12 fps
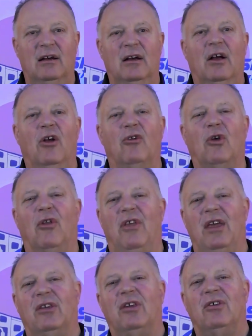So
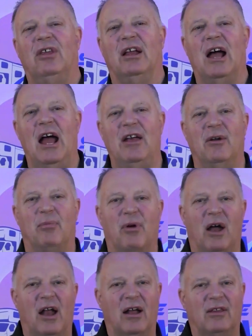this is the kind of
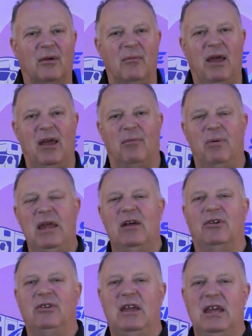product that may appeal
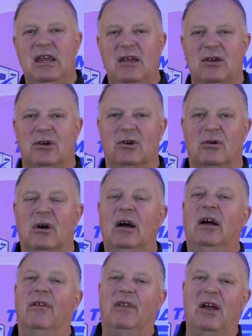to you,
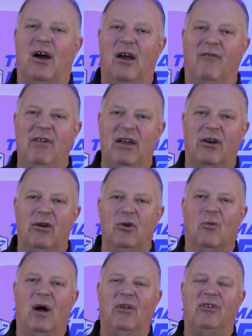the RVer who
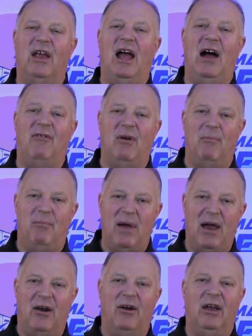wants to have a
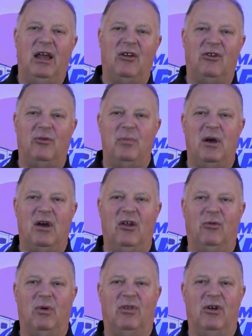better
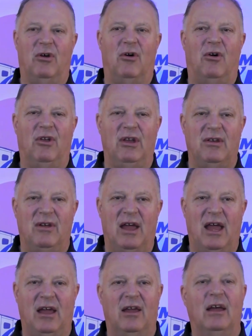experience with your holding
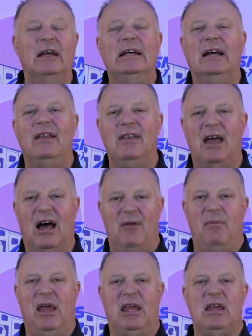tank, not
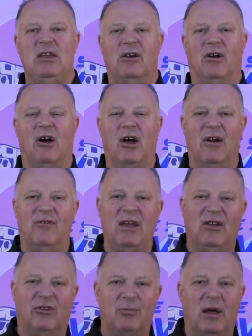making your
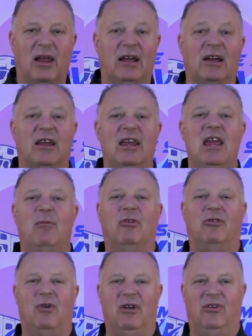RV smell like a
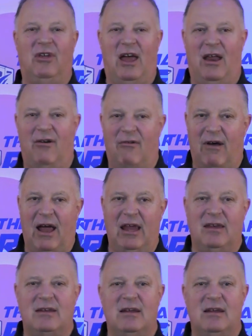chemistry set, right?